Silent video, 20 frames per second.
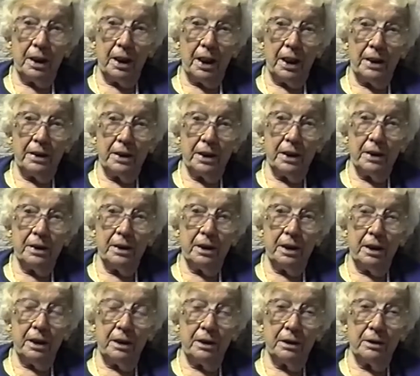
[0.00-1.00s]
And then
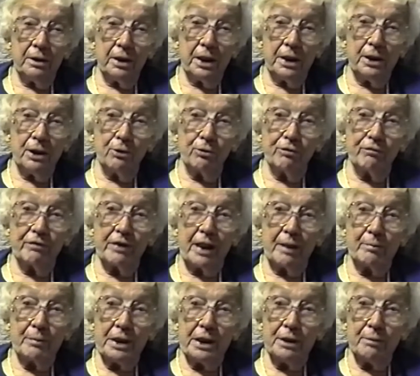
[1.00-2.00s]
they
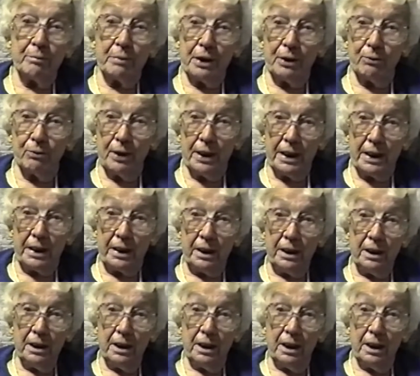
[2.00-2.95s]
notified me to be ready,